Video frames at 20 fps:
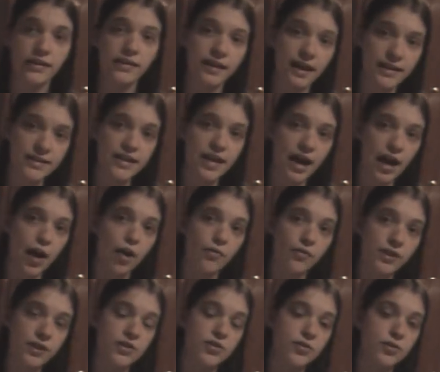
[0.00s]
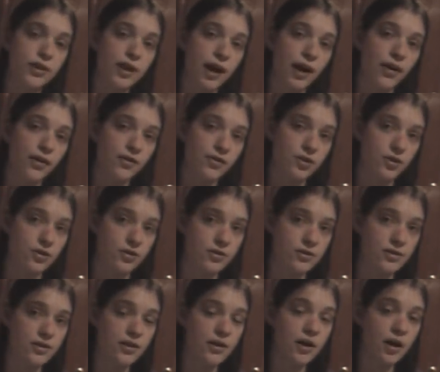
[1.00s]
And that's how these two
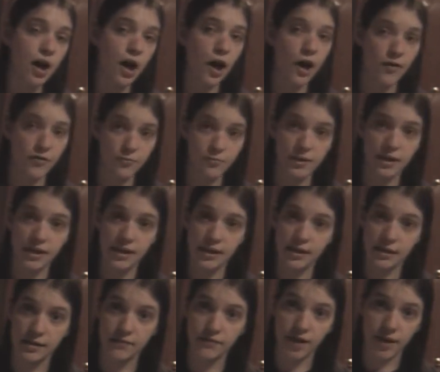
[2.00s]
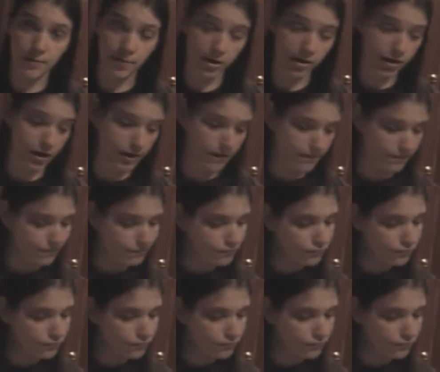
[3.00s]
characters are for me in Vampire Knight.